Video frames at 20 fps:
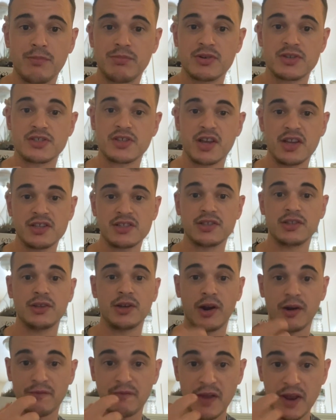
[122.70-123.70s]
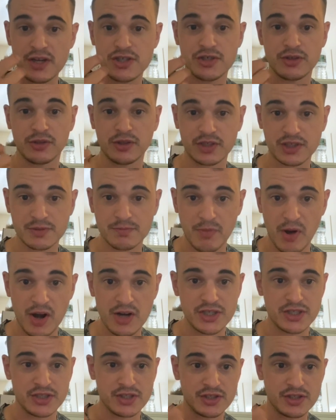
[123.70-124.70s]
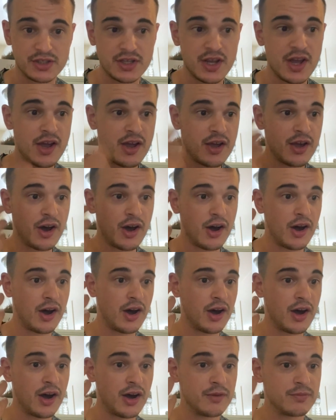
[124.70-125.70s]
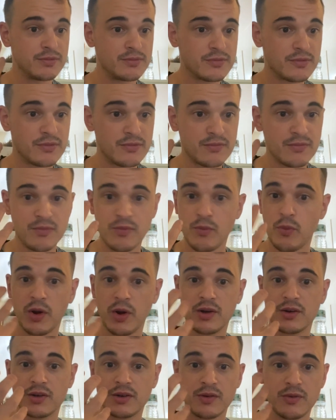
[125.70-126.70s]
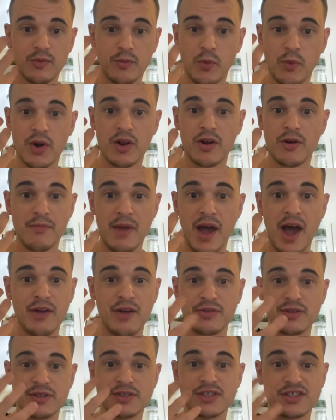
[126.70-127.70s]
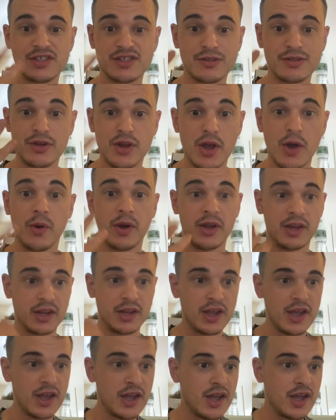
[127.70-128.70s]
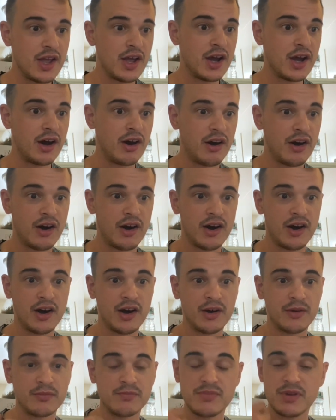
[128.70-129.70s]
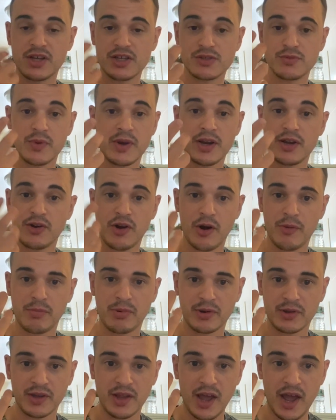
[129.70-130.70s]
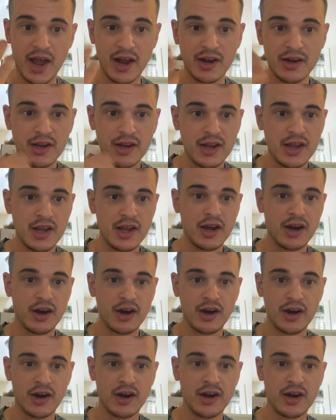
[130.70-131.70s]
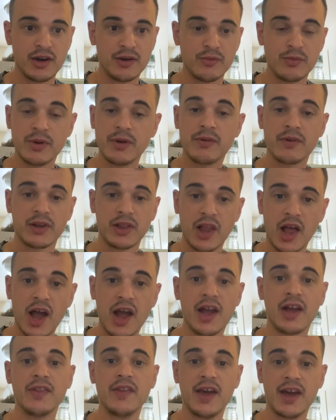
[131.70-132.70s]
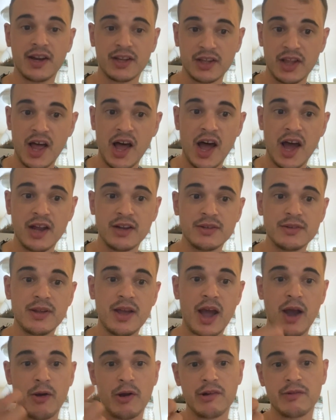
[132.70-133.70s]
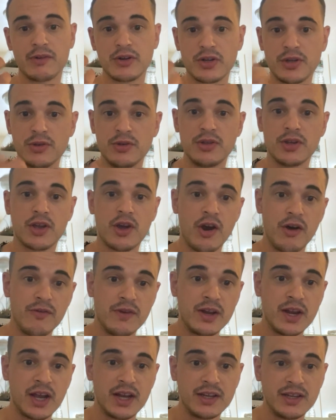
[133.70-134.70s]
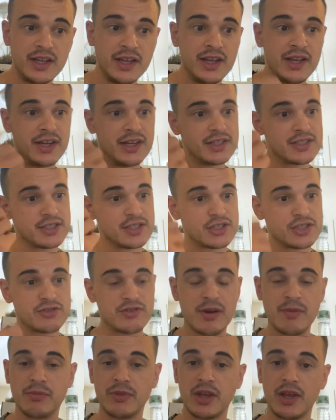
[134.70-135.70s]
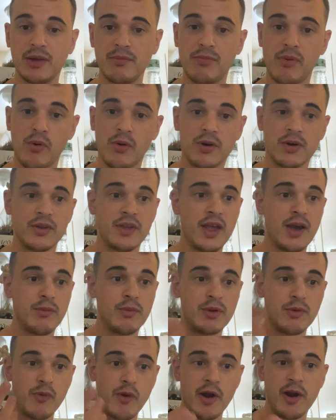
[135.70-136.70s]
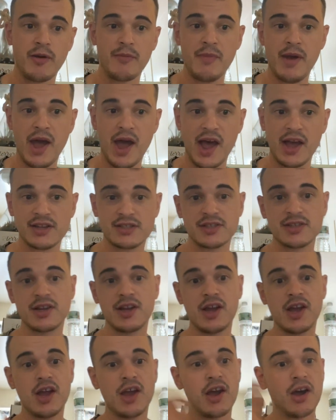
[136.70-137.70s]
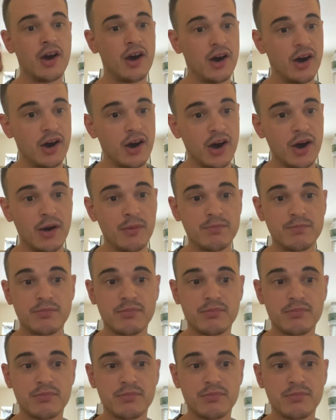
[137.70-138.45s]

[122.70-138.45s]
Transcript: precisely our facial expressions, uh, what, what our mouth is doing, uh, because we interpret that. Uh, we rely on that a lot. However, due to COVID nineteen, it's extremely important that we wear a mask. Uh,